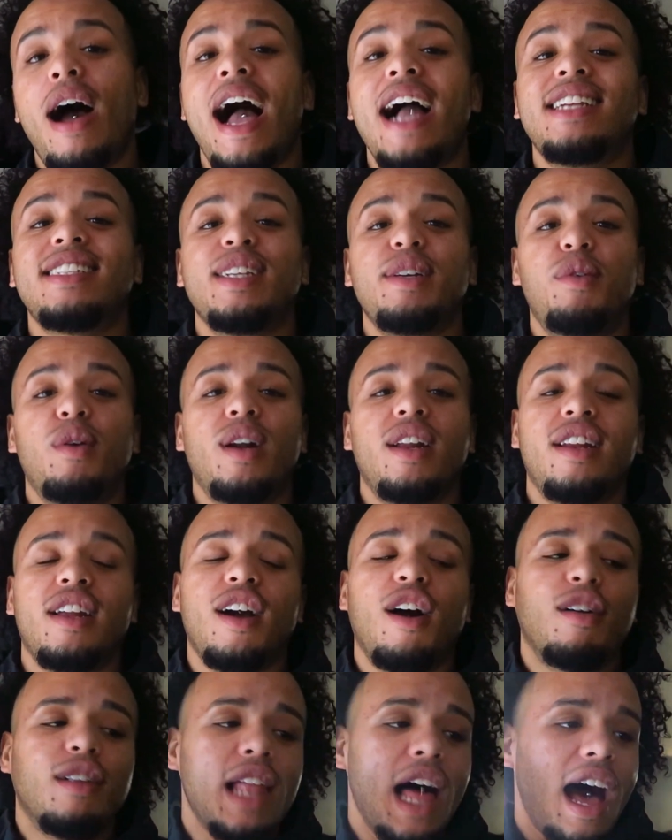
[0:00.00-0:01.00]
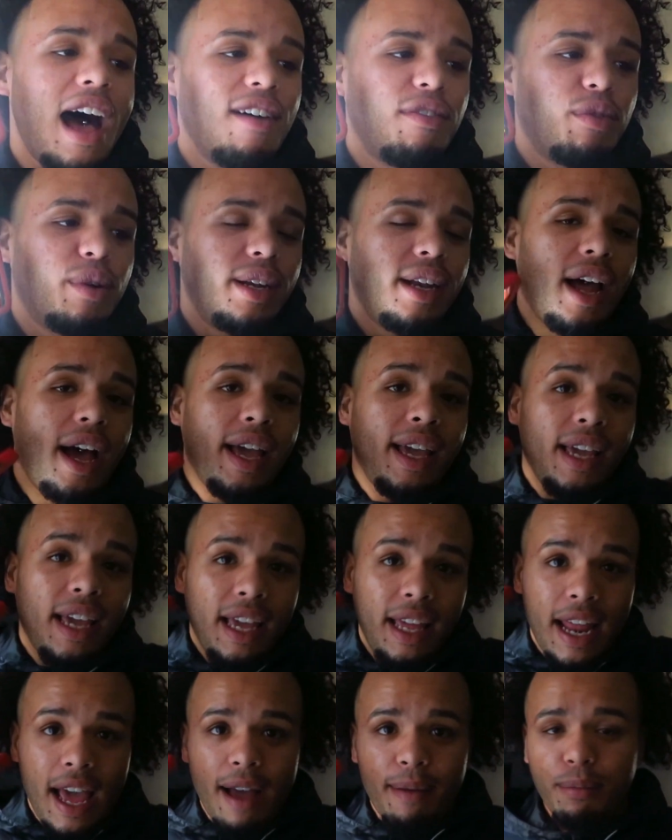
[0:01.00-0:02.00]
I actually wanted to go live one night
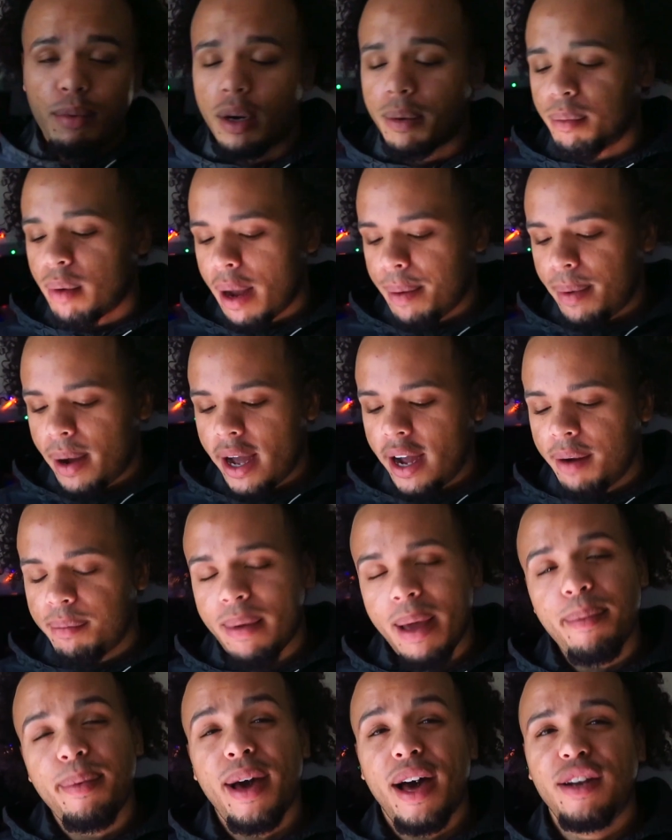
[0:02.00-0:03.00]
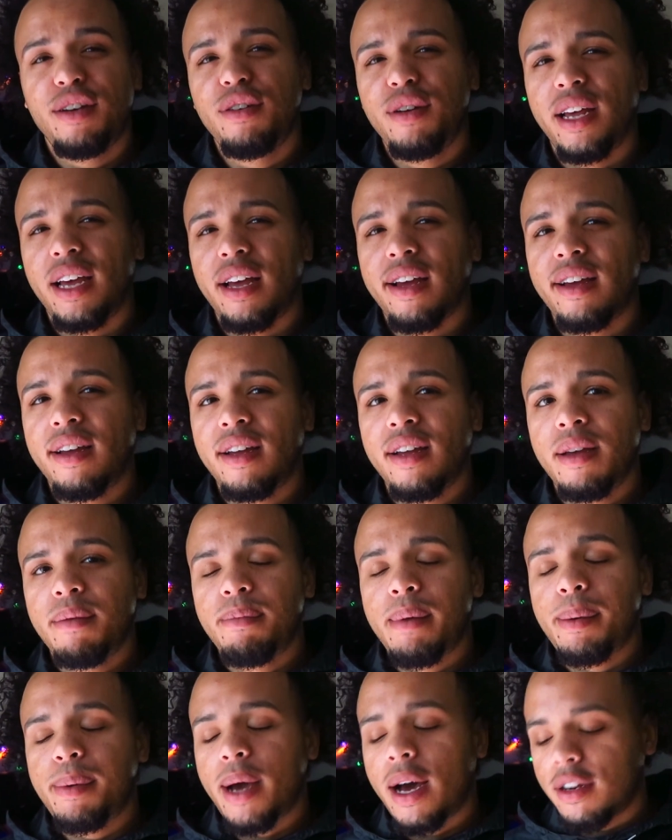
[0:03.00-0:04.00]
and have Brooke braid my hair. Maybe I'll do that.
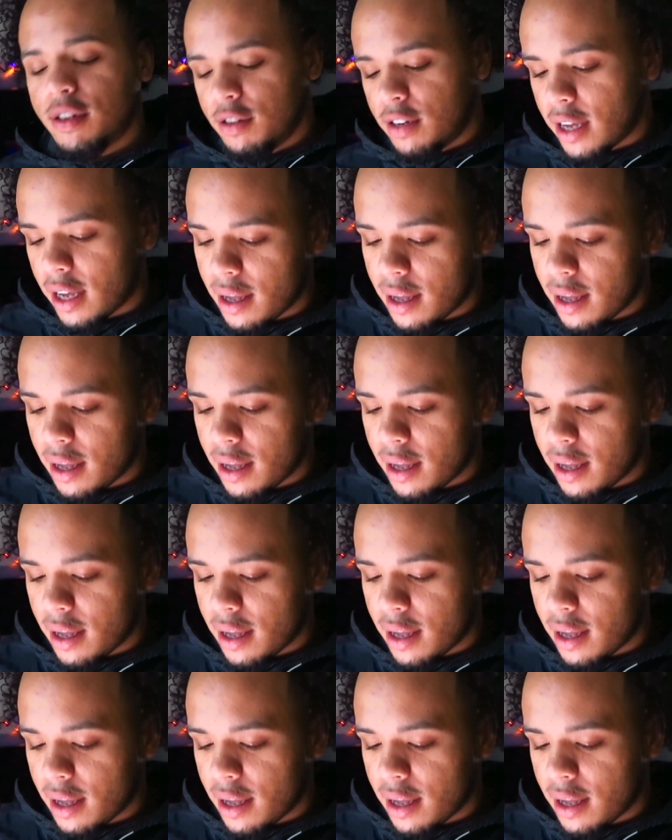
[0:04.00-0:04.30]
Maybe I'll do